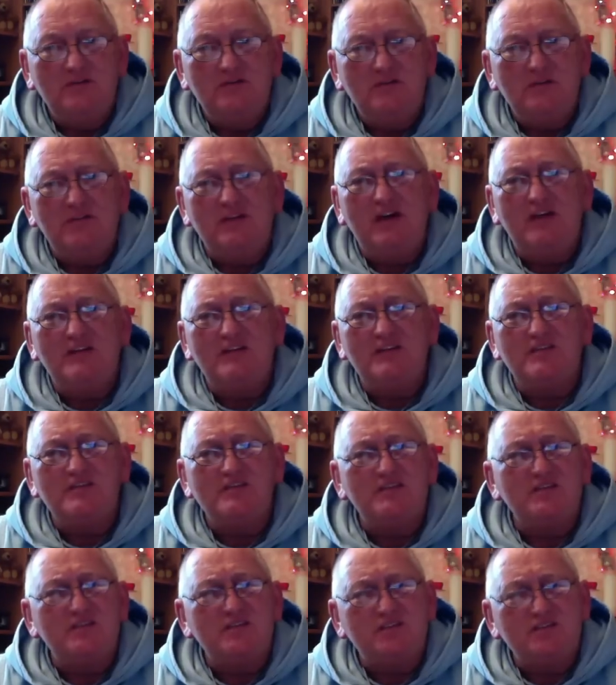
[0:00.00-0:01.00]
for that has
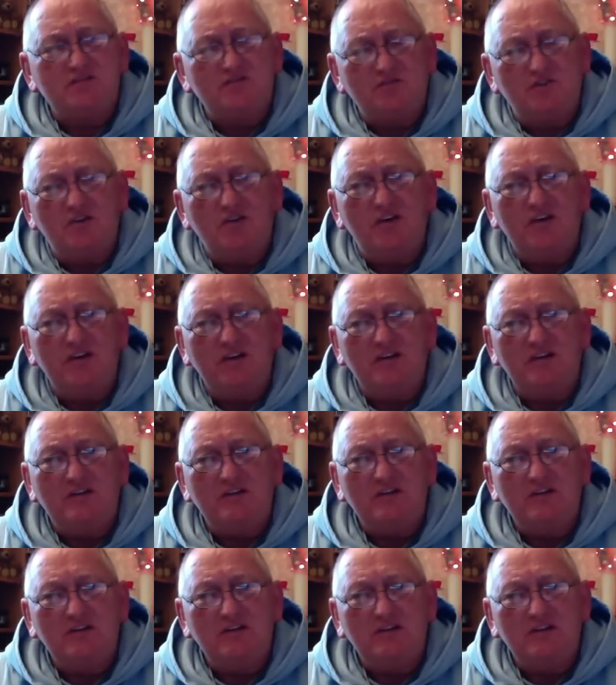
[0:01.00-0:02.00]
destroyed
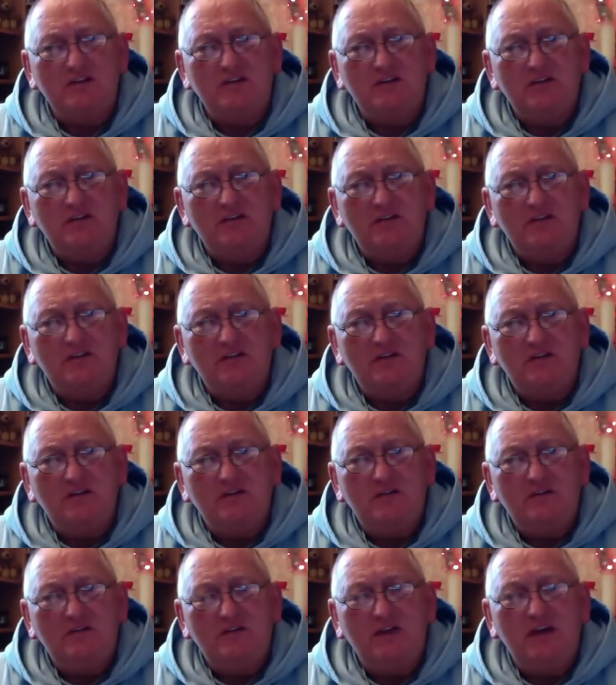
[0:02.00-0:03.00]

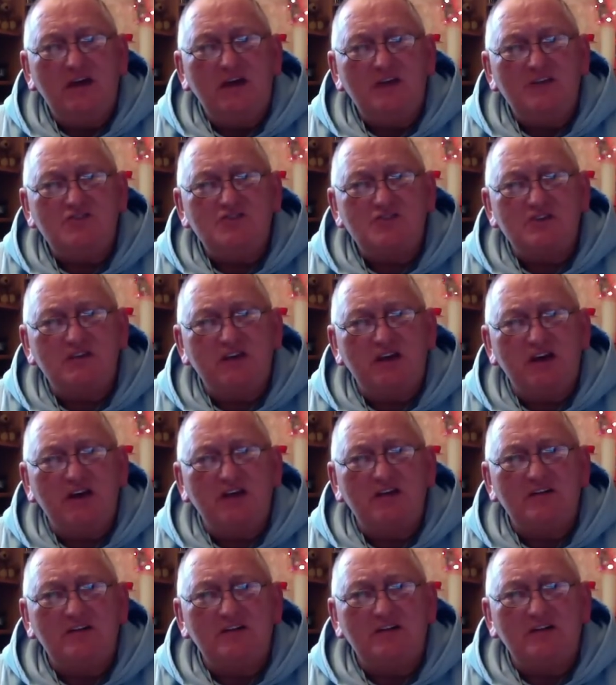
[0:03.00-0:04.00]
the ancient
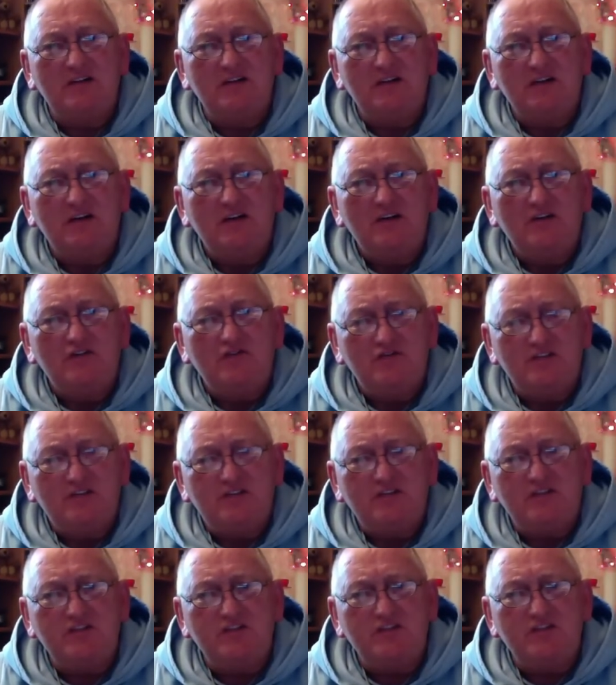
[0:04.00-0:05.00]
Celtic
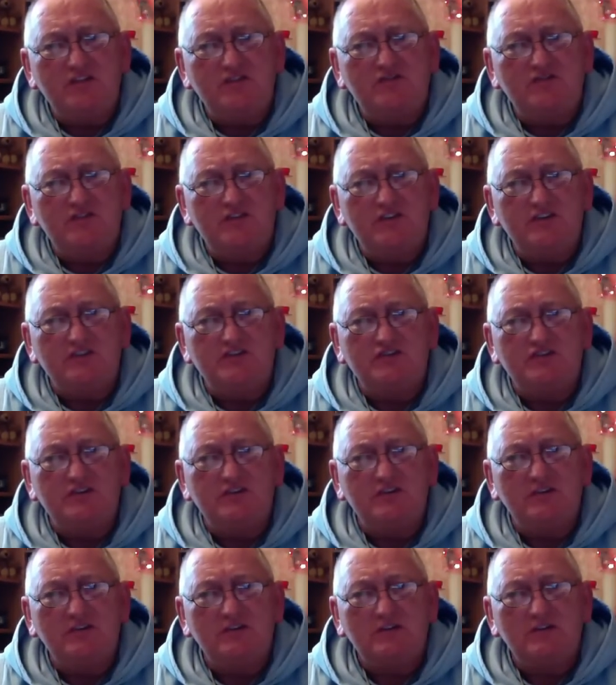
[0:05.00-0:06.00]
Christians'
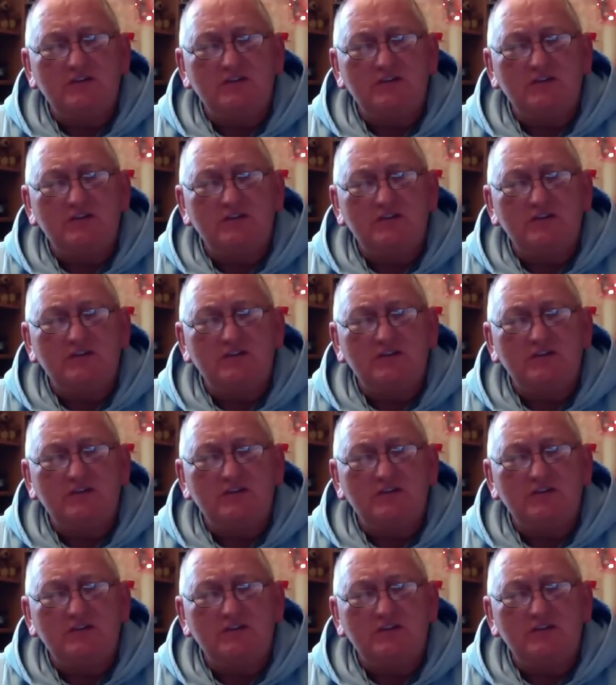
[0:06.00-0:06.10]
tradition.